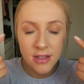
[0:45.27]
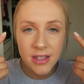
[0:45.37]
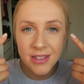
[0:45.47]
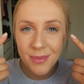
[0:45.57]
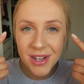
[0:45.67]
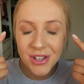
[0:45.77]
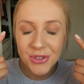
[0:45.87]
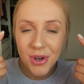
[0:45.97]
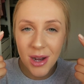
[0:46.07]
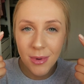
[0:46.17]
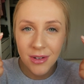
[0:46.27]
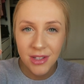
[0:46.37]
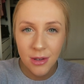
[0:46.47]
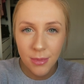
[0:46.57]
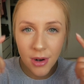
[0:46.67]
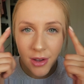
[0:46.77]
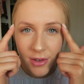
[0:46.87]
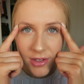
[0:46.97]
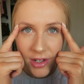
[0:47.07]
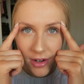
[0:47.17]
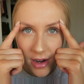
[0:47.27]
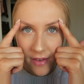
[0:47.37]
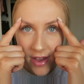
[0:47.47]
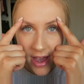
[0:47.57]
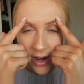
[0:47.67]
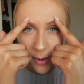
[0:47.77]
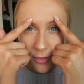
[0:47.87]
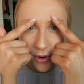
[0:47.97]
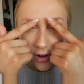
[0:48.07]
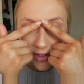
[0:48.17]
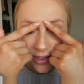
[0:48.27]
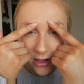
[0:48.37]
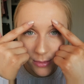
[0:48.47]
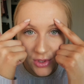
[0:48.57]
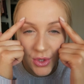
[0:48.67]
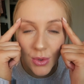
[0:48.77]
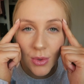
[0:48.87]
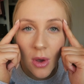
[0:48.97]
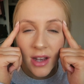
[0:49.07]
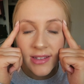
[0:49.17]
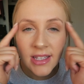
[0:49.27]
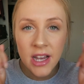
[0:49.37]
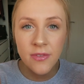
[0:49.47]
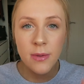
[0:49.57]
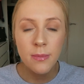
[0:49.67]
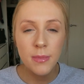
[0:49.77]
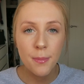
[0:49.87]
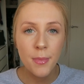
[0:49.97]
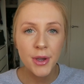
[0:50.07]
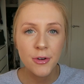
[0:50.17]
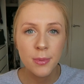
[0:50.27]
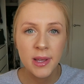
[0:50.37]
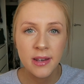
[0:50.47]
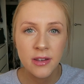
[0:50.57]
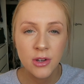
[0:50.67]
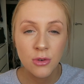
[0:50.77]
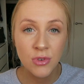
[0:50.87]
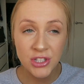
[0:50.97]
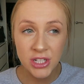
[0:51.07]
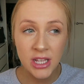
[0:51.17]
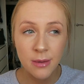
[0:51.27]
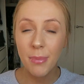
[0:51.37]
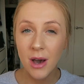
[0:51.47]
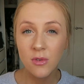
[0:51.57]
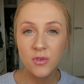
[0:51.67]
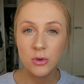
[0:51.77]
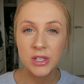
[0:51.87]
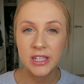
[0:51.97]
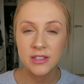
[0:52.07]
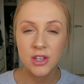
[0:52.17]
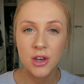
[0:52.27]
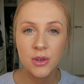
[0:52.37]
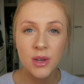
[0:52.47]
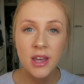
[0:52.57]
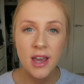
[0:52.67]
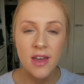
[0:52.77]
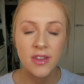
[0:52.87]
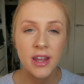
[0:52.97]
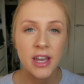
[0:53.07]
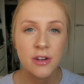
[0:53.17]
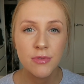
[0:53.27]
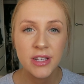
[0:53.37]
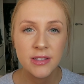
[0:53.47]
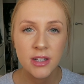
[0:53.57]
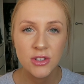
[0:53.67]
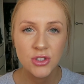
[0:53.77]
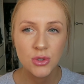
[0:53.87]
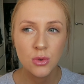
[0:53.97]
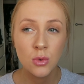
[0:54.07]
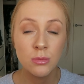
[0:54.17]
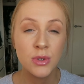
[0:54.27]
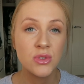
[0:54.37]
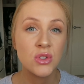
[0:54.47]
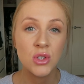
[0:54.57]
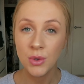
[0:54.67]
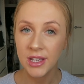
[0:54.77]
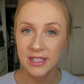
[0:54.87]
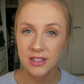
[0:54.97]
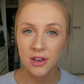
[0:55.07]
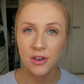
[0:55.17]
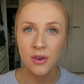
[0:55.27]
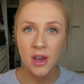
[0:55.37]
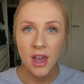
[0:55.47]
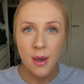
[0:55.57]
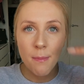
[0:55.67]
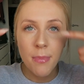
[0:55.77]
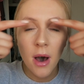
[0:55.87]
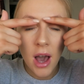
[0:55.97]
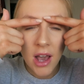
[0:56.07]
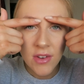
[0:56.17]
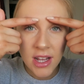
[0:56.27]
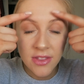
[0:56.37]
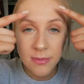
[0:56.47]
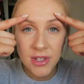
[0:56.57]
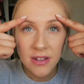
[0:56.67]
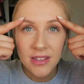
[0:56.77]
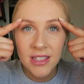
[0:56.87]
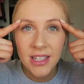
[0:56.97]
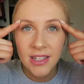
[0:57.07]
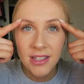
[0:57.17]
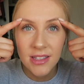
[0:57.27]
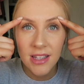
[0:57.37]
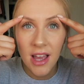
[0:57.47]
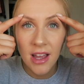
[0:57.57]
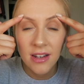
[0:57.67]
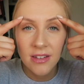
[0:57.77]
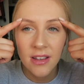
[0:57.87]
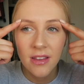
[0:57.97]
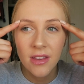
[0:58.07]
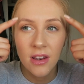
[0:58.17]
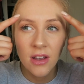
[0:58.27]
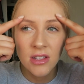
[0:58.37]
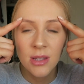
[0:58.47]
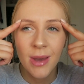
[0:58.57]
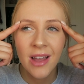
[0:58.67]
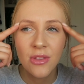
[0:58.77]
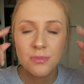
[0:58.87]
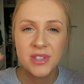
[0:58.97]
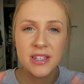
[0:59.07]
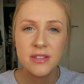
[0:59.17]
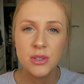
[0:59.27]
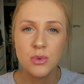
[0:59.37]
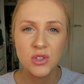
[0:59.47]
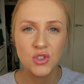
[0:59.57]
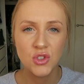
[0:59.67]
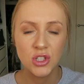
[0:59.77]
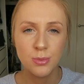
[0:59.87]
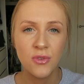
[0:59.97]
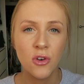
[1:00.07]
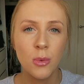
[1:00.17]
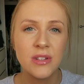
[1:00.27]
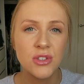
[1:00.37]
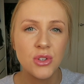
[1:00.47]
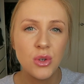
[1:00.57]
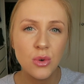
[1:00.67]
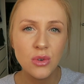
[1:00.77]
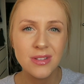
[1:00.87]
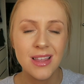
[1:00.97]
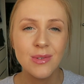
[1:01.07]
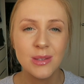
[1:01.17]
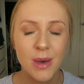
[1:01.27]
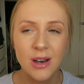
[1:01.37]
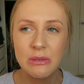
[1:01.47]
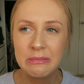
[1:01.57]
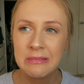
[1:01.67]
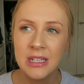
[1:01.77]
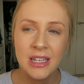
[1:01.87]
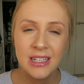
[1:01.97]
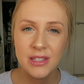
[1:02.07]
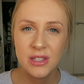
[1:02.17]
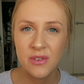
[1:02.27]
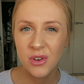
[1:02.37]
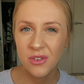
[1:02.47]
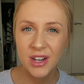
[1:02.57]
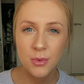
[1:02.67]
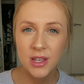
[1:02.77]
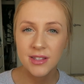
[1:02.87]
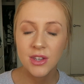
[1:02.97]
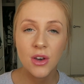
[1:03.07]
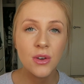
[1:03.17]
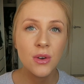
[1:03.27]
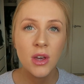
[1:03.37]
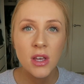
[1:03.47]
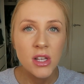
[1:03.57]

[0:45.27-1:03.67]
So these are my natural eyebrows up close. I don't have any product in them at all. I did have them microbladed originally about 4 years ago, and then I had a retouch almost 2 years ago, but I haven't had them done since, and the last time I had them tinted was just before I went to New York, so that was about 7 or 8 weeks ago.